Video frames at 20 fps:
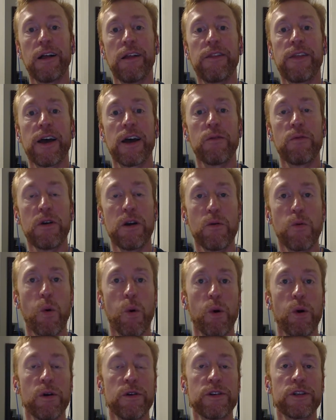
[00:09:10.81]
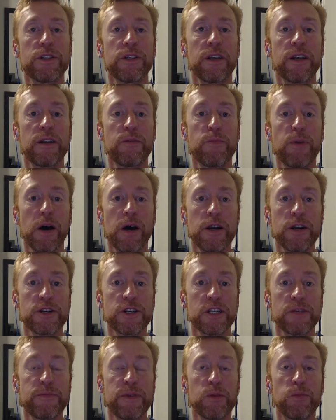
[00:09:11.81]
that rewards and
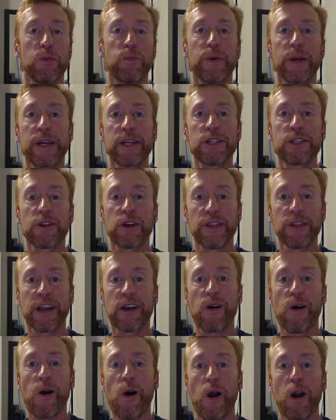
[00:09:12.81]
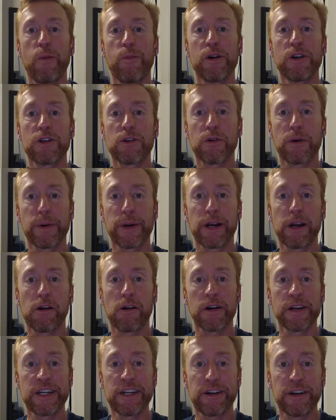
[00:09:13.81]
punishes people based on like arbitrary
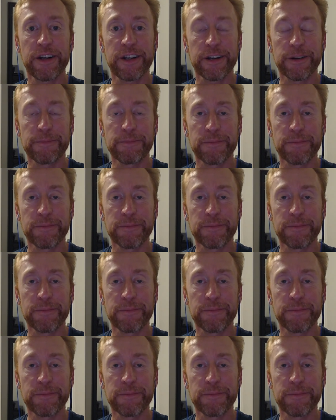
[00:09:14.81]
criteria.